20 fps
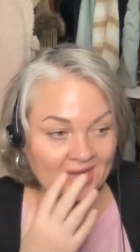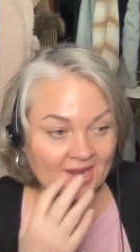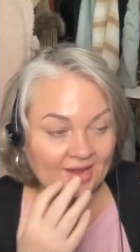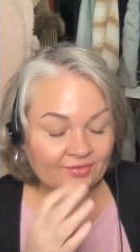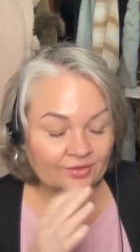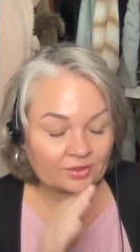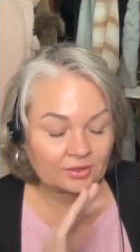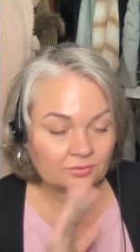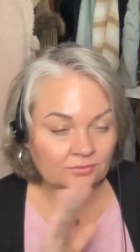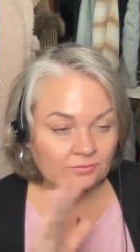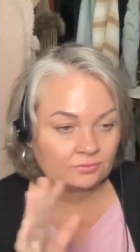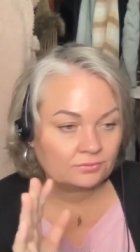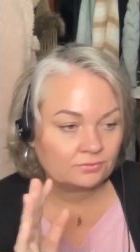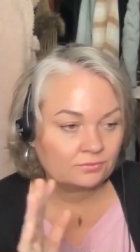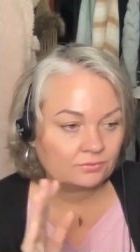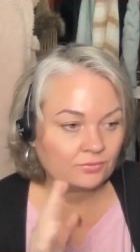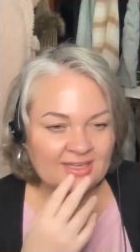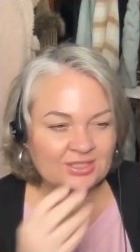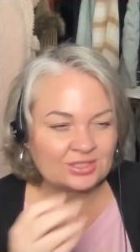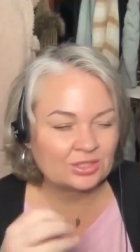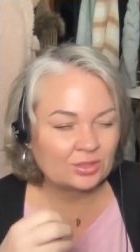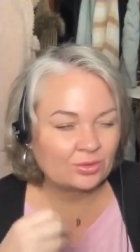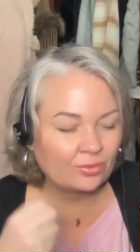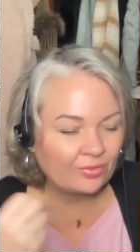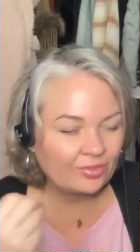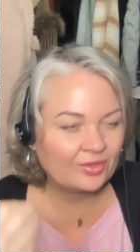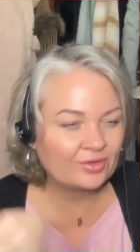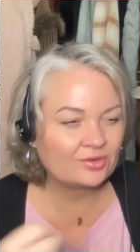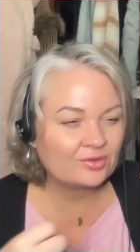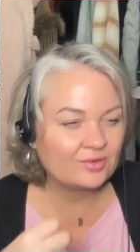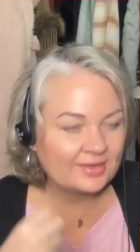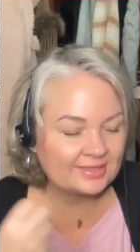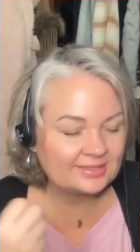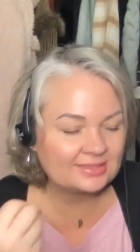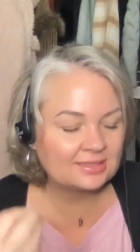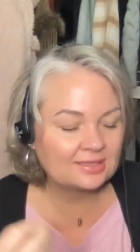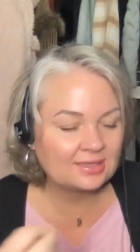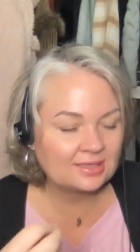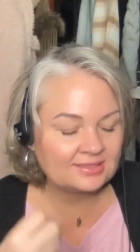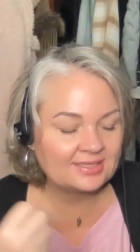whatever. And so there
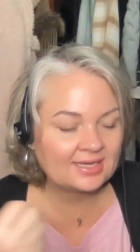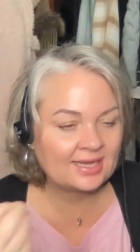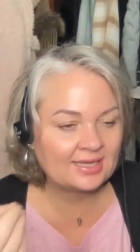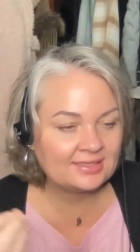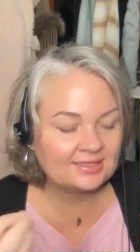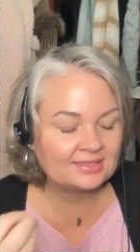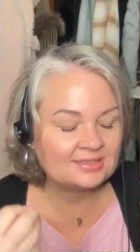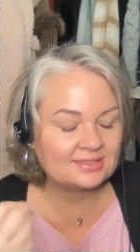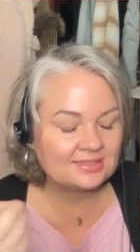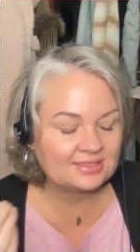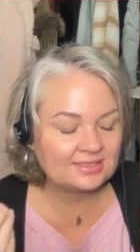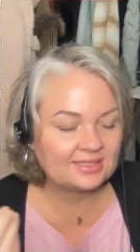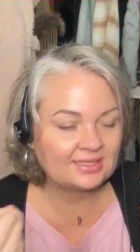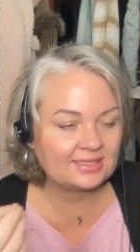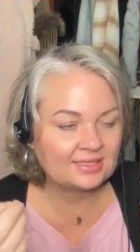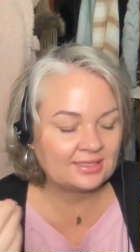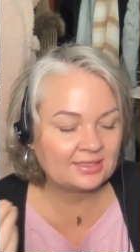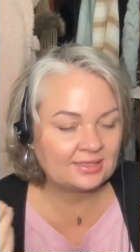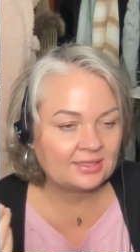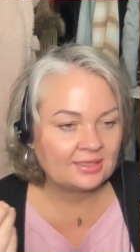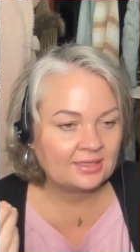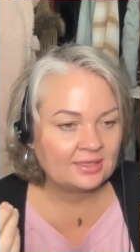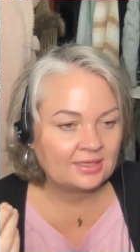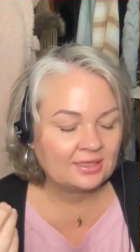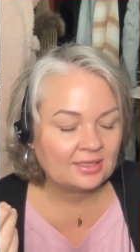is a tendency